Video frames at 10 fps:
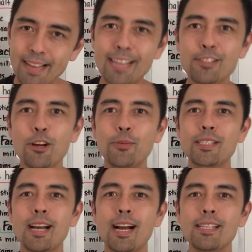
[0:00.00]
as
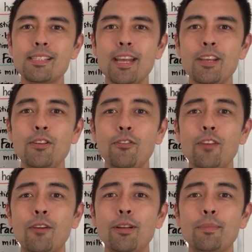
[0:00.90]
always guys, thank you
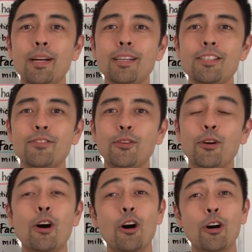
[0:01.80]
very much
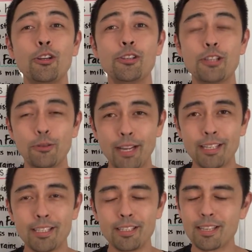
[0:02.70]
for all your
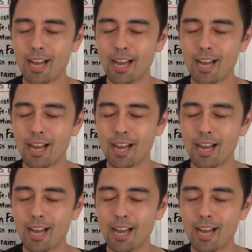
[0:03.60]
donations.